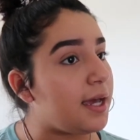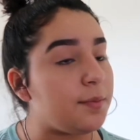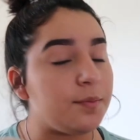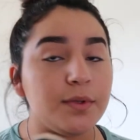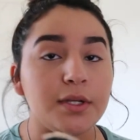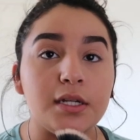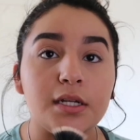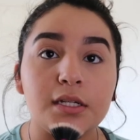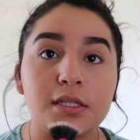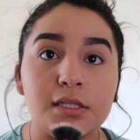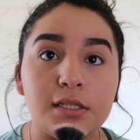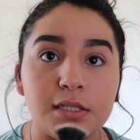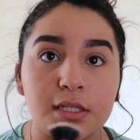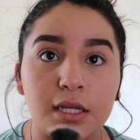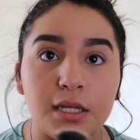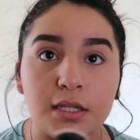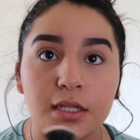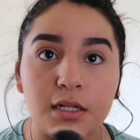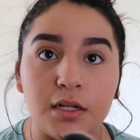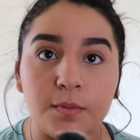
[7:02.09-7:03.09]
happens,
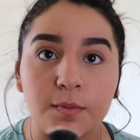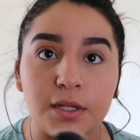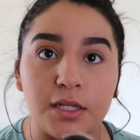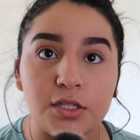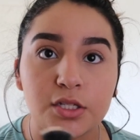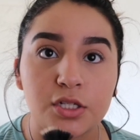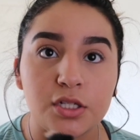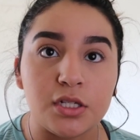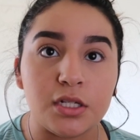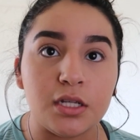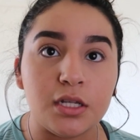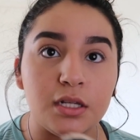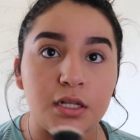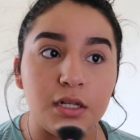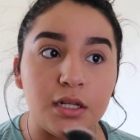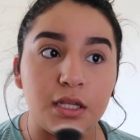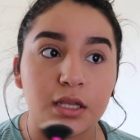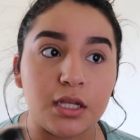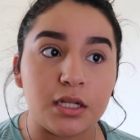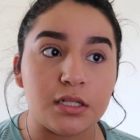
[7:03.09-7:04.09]
and then on my
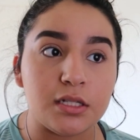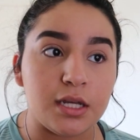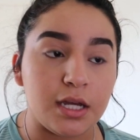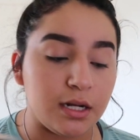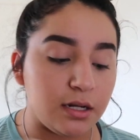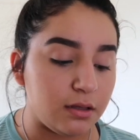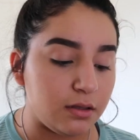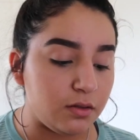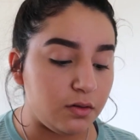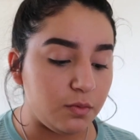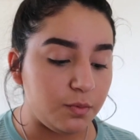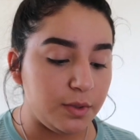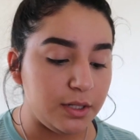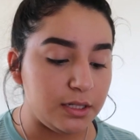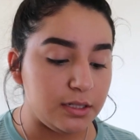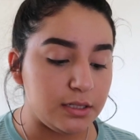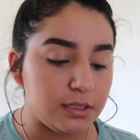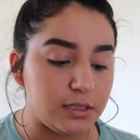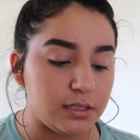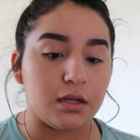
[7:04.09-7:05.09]
chin I like to add a little
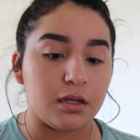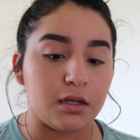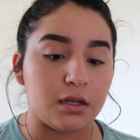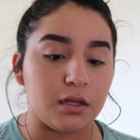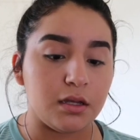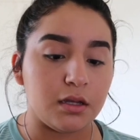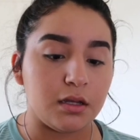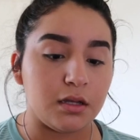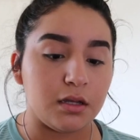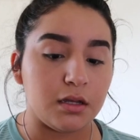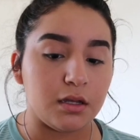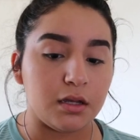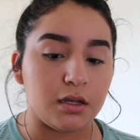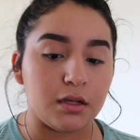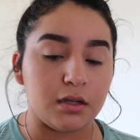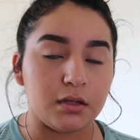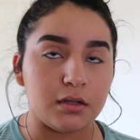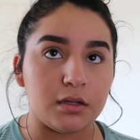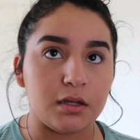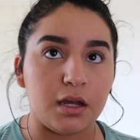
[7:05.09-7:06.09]
bit.
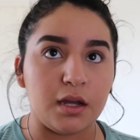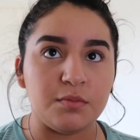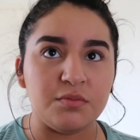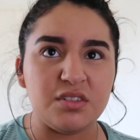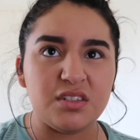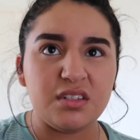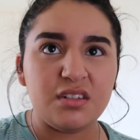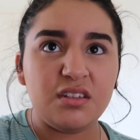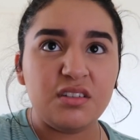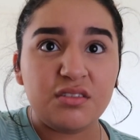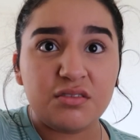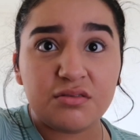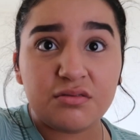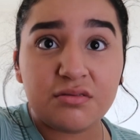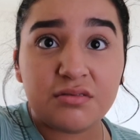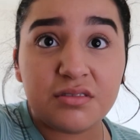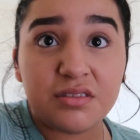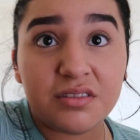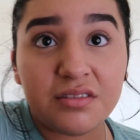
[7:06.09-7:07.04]
I'm just gonna use